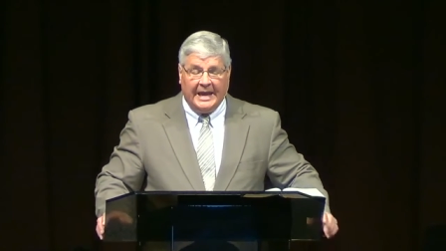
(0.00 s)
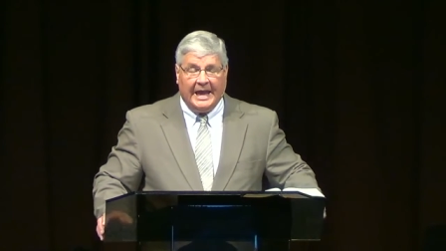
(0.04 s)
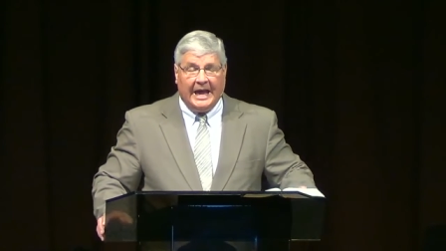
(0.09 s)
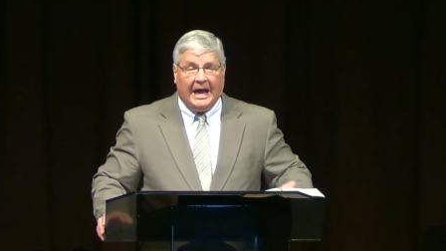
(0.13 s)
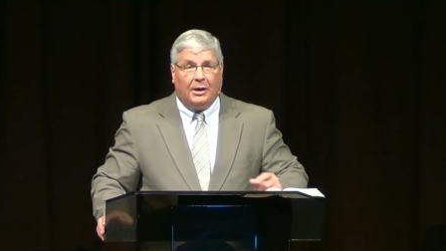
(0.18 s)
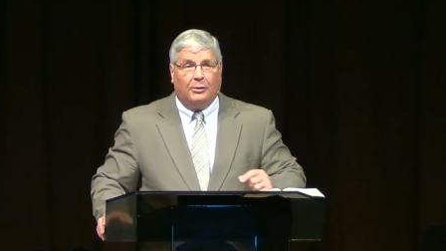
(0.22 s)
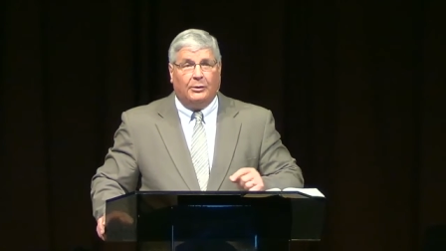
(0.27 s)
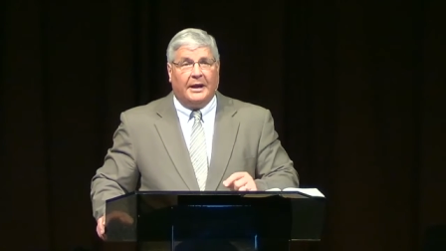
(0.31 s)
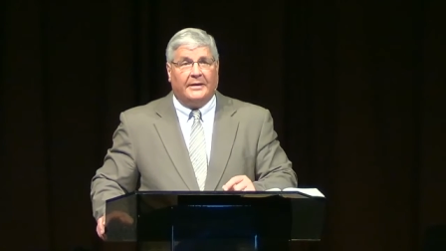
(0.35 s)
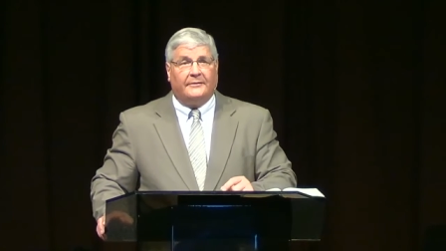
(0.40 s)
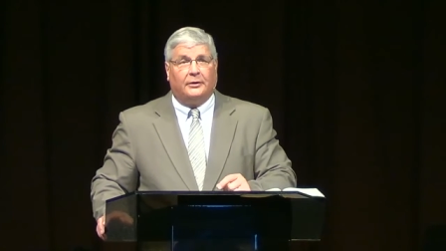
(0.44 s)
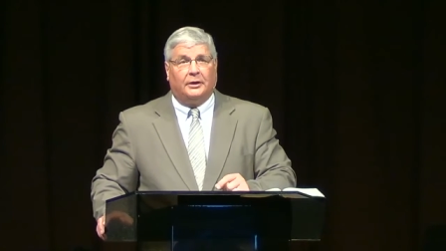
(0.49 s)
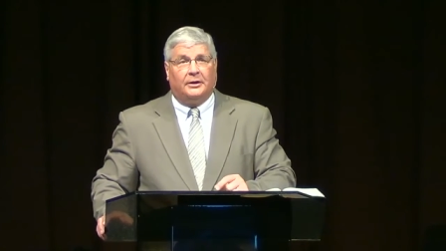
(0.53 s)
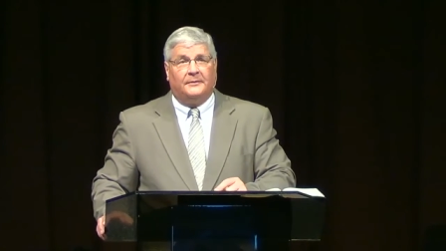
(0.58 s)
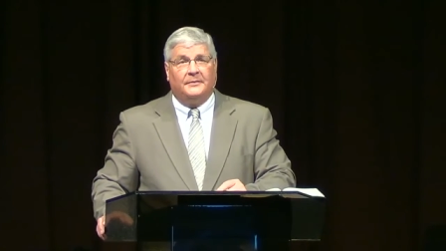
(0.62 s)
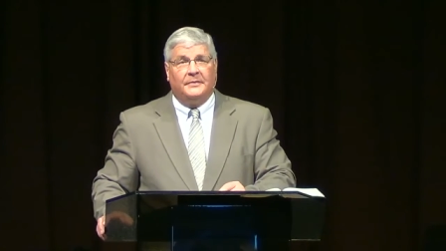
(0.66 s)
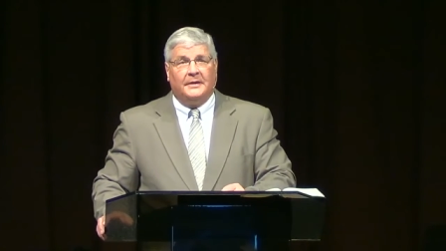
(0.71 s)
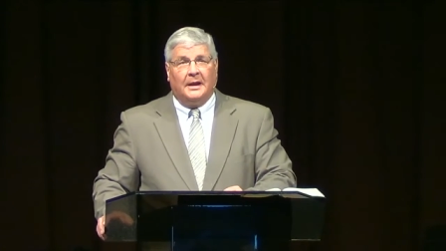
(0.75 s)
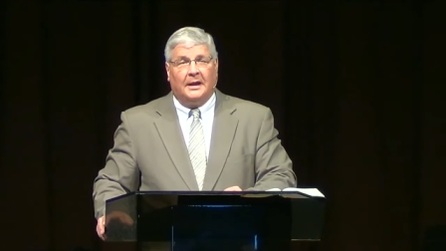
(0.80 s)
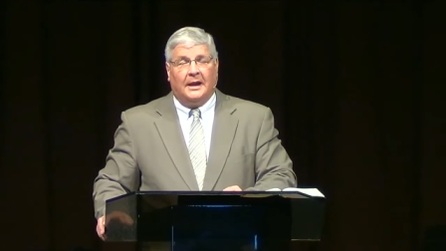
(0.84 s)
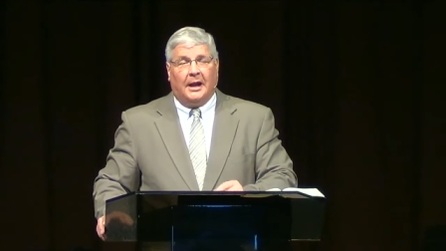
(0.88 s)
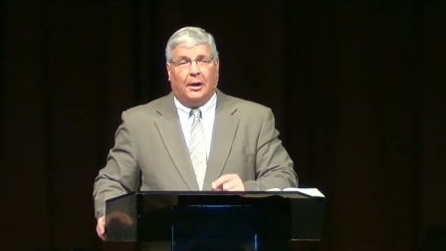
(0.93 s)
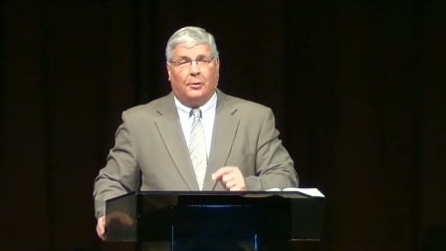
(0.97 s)

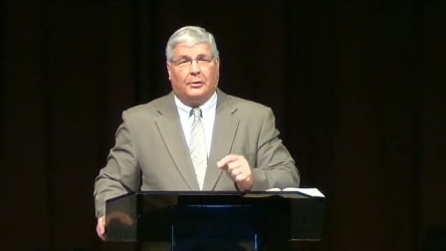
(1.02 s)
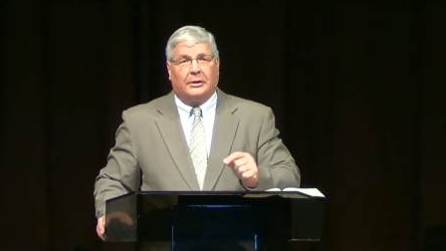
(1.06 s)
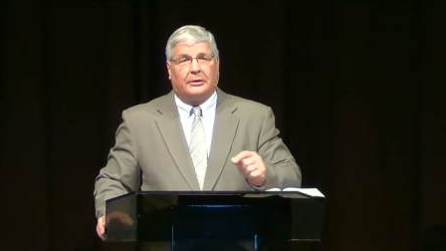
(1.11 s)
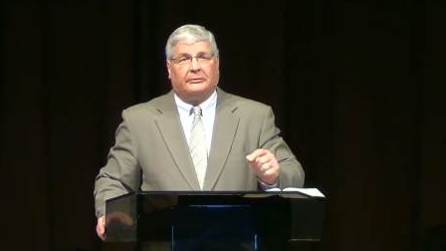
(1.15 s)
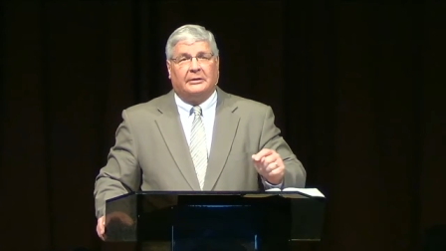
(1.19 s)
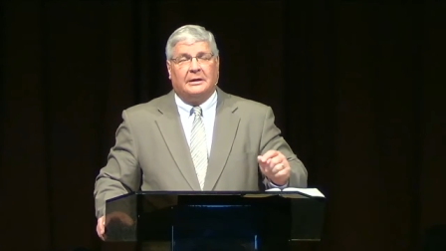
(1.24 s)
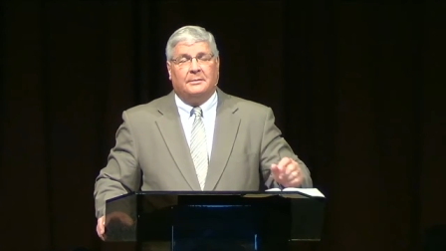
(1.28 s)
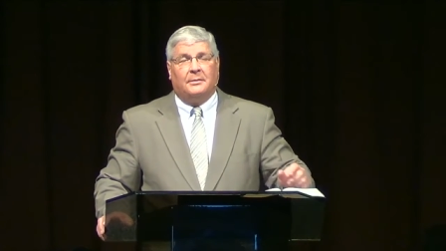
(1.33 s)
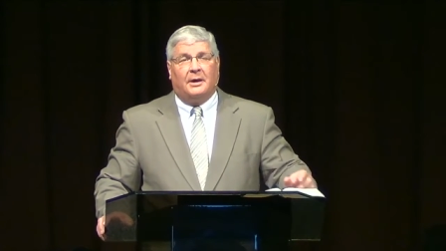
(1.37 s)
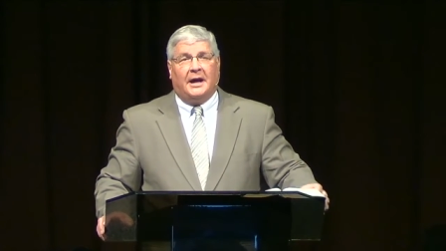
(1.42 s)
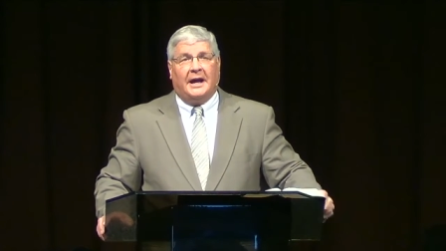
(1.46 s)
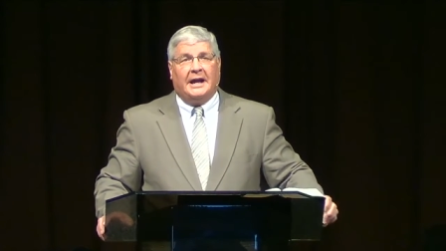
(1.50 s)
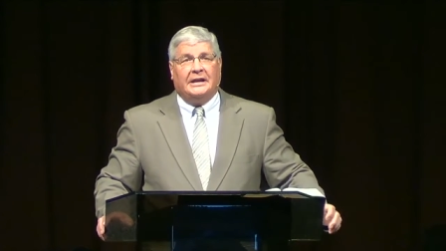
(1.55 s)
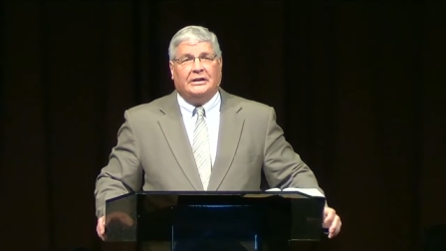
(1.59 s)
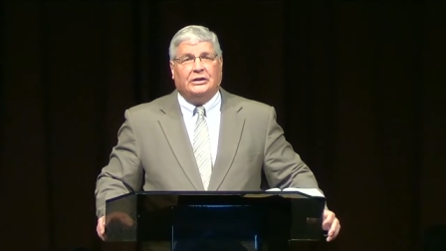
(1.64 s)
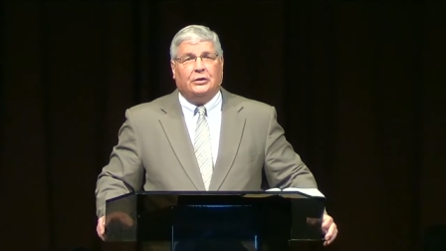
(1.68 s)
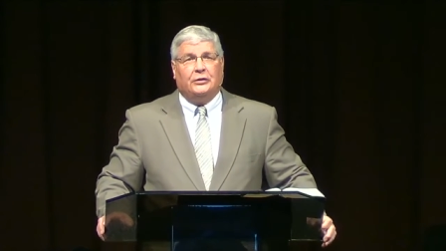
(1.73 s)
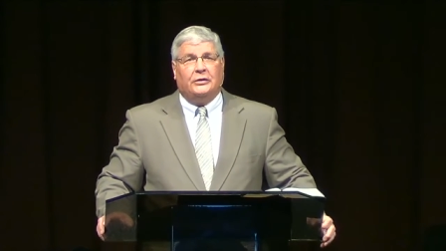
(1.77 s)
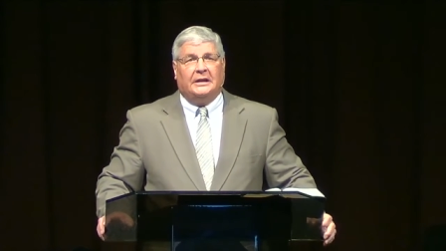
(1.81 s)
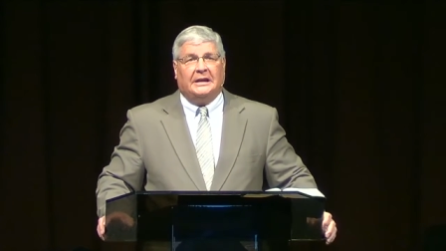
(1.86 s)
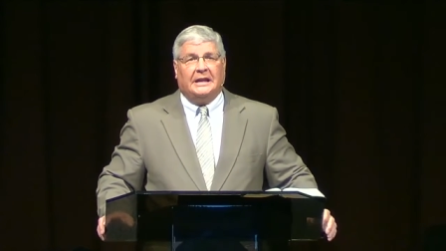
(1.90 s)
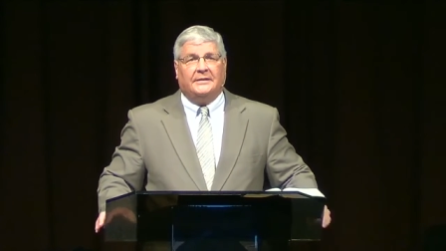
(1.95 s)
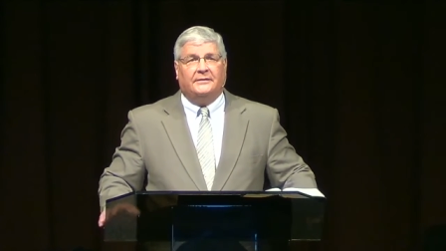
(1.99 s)
However, I want to remind
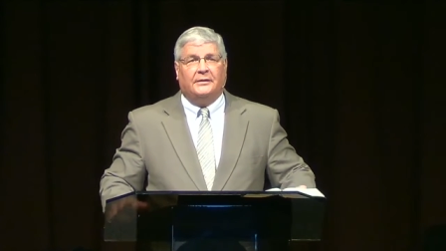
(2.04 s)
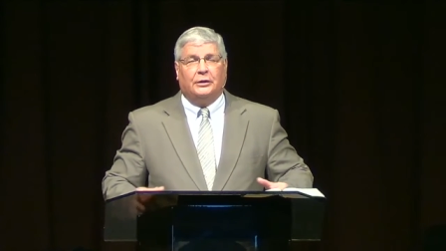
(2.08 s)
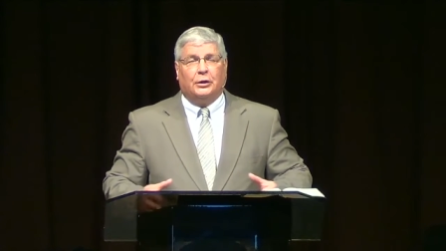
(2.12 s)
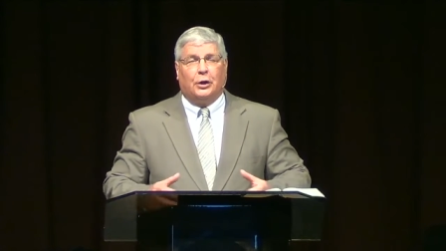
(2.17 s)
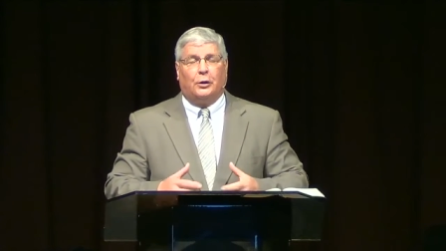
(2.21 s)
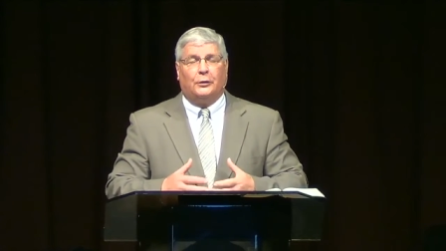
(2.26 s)
you that even